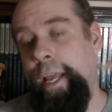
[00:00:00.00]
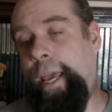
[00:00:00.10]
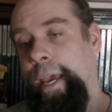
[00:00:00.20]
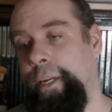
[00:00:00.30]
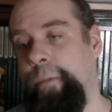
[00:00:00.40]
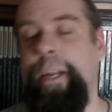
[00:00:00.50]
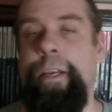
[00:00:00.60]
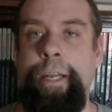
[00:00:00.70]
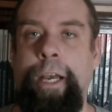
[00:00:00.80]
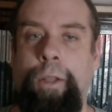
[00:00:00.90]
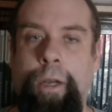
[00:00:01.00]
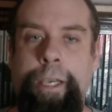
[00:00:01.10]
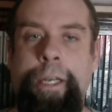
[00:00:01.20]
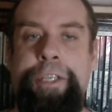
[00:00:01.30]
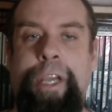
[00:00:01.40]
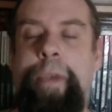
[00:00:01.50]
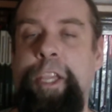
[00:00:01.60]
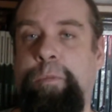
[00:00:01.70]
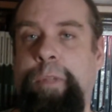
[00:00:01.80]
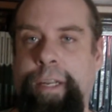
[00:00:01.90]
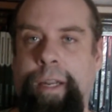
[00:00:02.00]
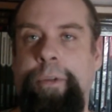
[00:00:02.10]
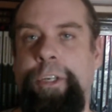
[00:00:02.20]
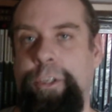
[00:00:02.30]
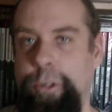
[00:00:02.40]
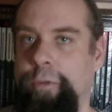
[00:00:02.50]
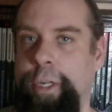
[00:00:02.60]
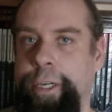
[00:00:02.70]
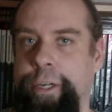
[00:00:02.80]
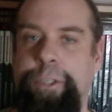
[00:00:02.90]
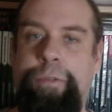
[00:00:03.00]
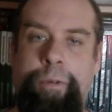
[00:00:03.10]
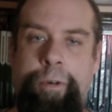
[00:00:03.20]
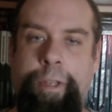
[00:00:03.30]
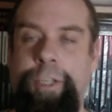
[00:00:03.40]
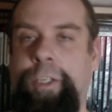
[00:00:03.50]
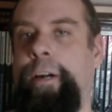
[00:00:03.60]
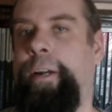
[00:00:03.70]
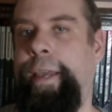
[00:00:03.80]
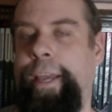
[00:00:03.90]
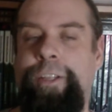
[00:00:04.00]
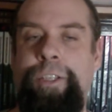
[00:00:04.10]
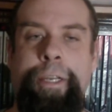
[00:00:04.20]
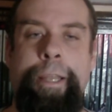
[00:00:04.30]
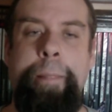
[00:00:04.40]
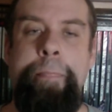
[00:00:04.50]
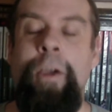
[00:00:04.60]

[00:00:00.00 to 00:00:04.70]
And depending on how long it is, I may split it up into 2 videos for like Saturday and Sunday.